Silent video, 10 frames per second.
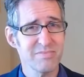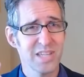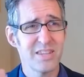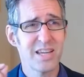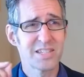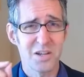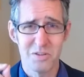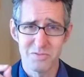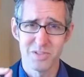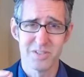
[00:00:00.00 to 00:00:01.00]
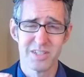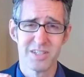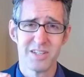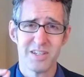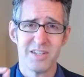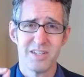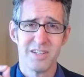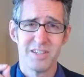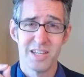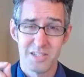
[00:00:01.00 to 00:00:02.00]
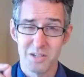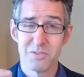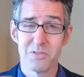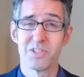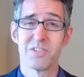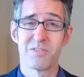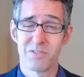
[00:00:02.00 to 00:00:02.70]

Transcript: And that's helpful. That's helpful for,